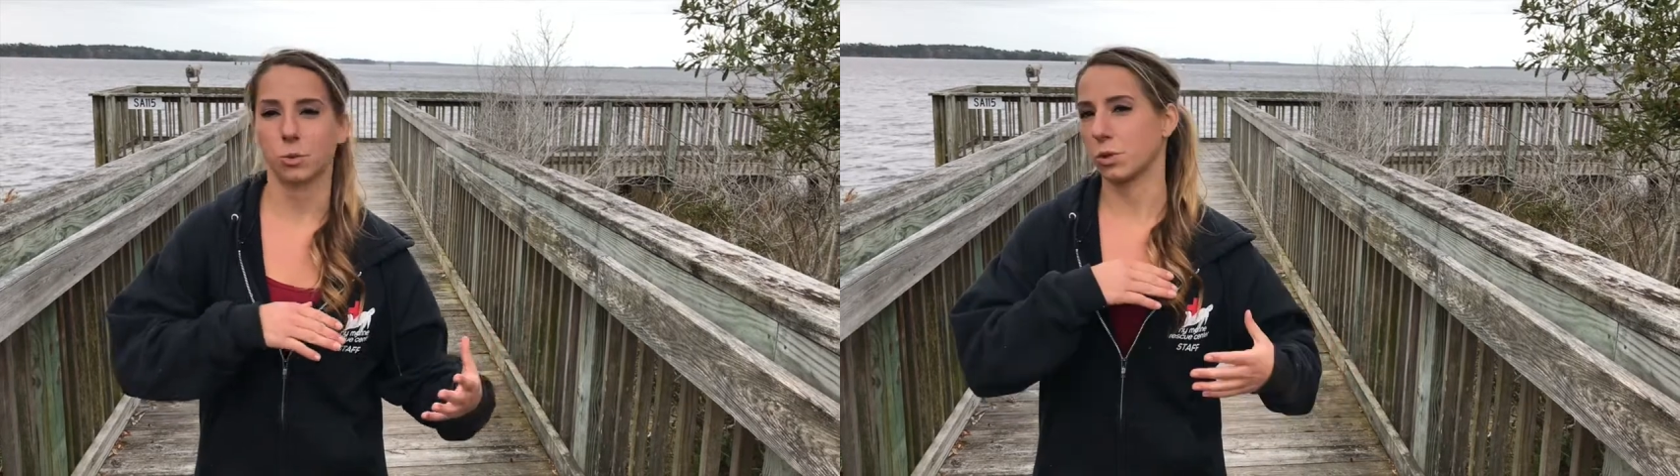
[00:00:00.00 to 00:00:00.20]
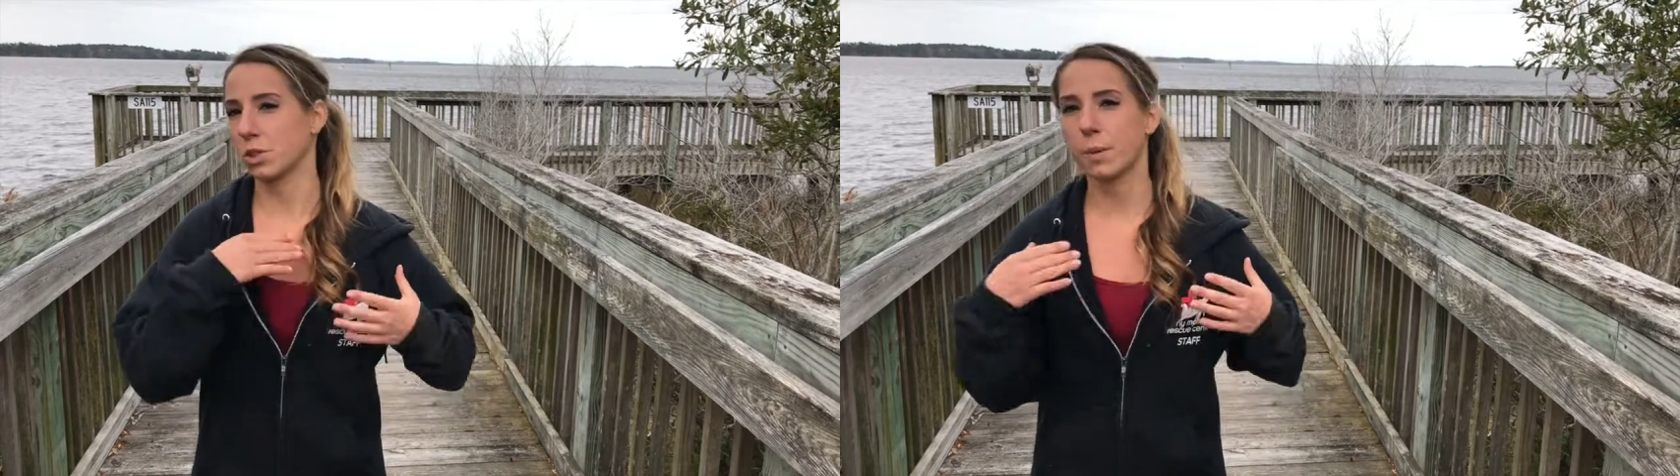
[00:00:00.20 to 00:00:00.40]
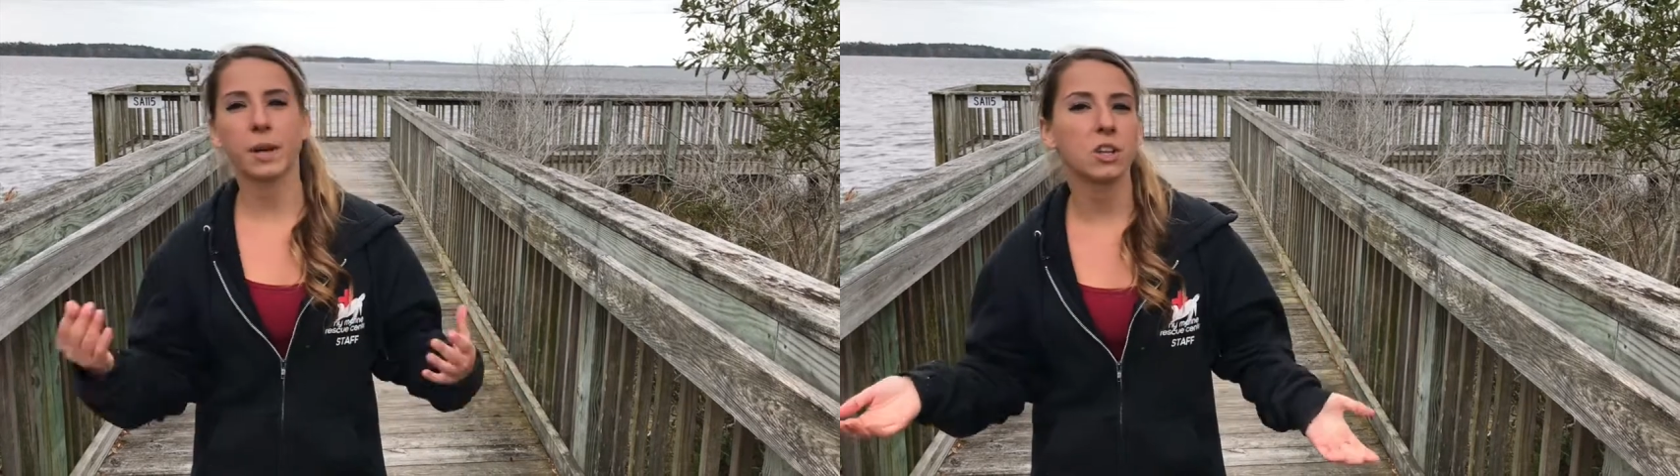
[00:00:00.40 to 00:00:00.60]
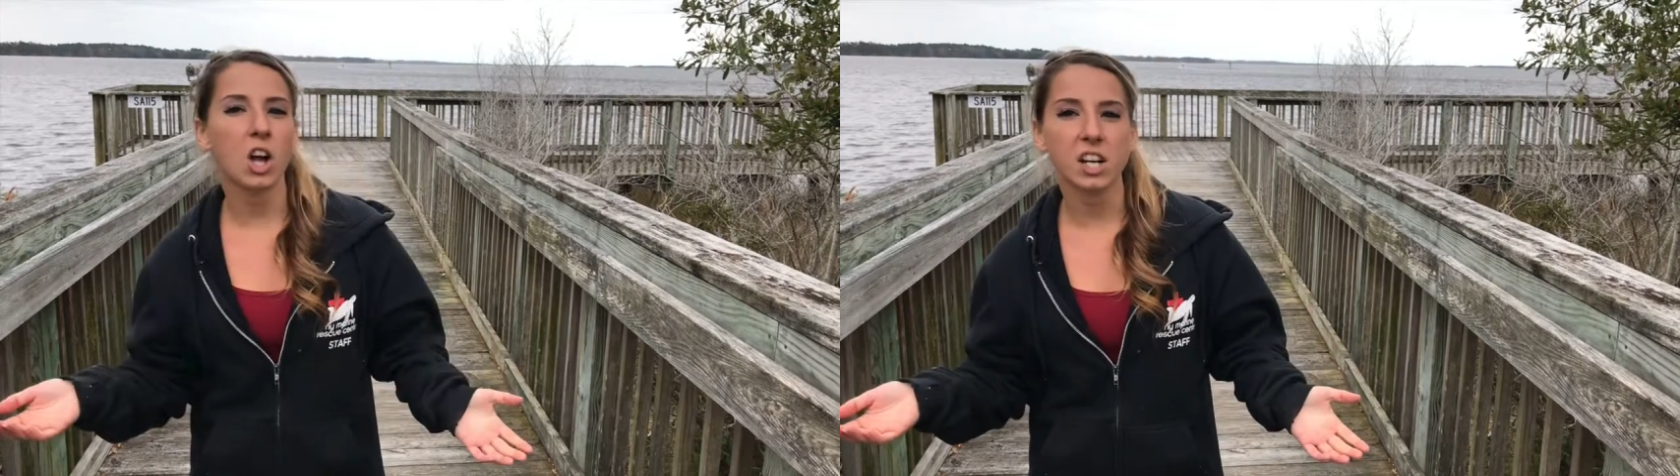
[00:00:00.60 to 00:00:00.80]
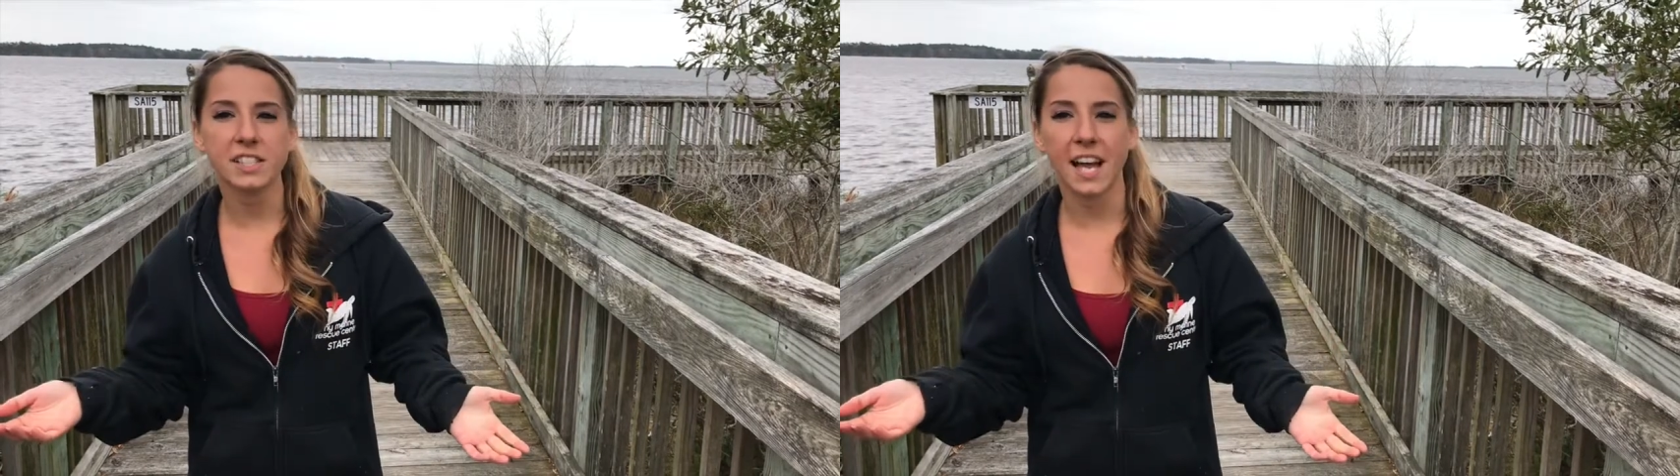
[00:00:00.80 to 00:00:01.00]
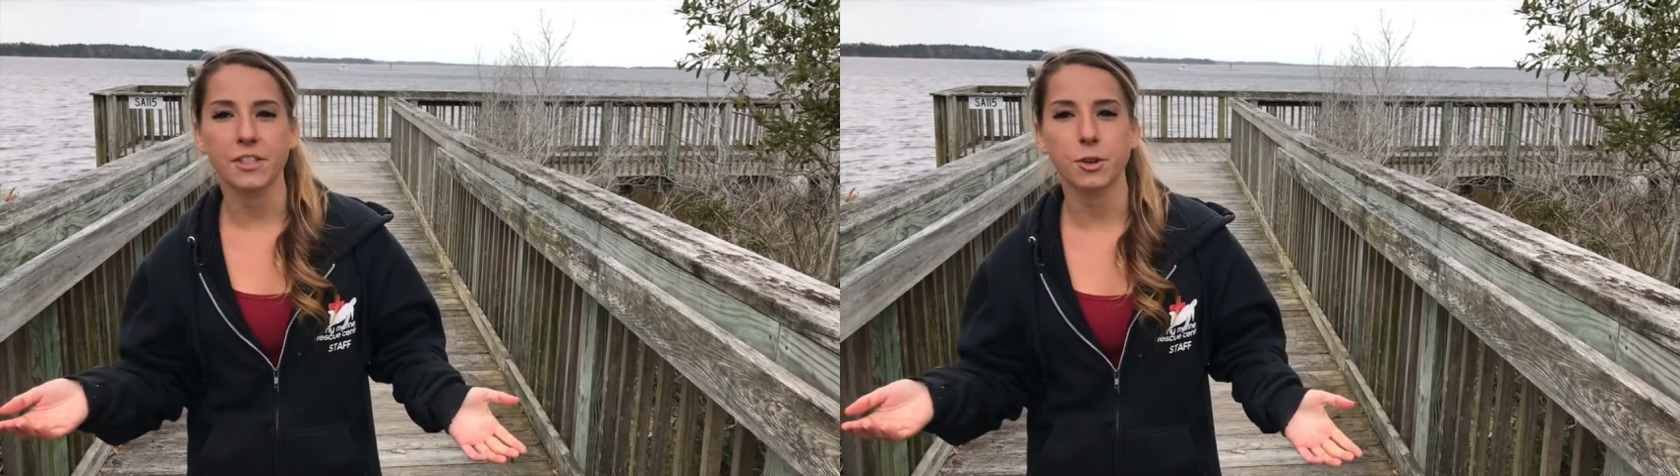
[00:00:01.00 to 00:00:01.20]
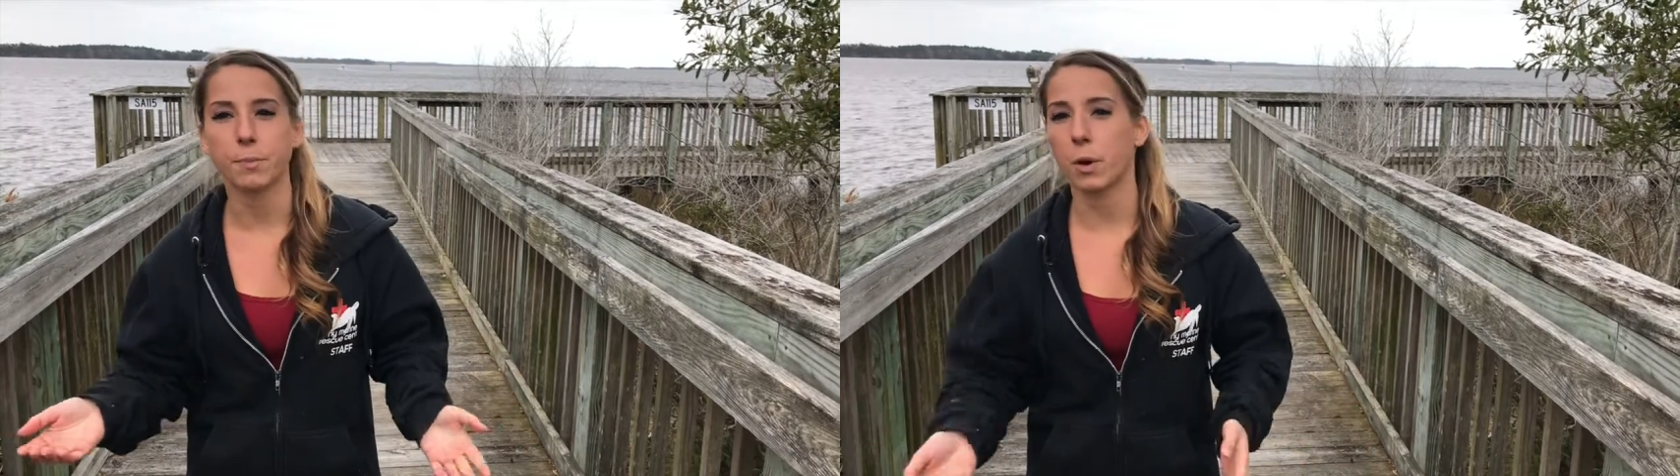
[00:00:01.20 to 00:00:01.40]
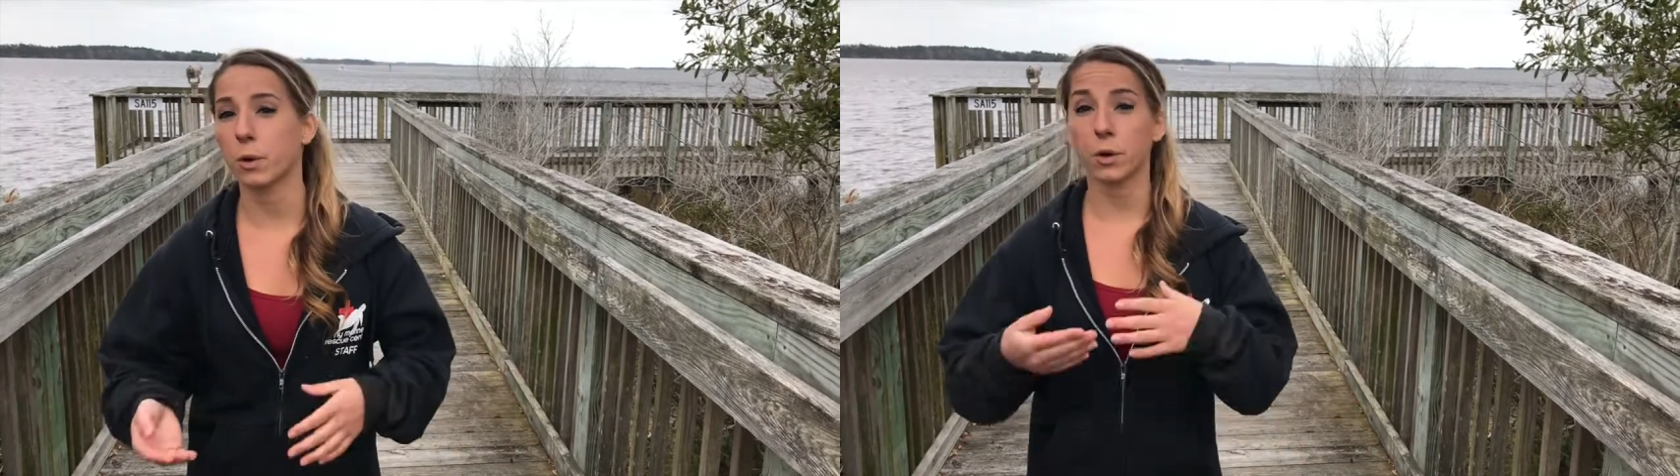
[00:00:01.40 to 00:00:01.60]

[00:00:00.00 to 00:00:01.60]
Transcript: or swimming alongside their boat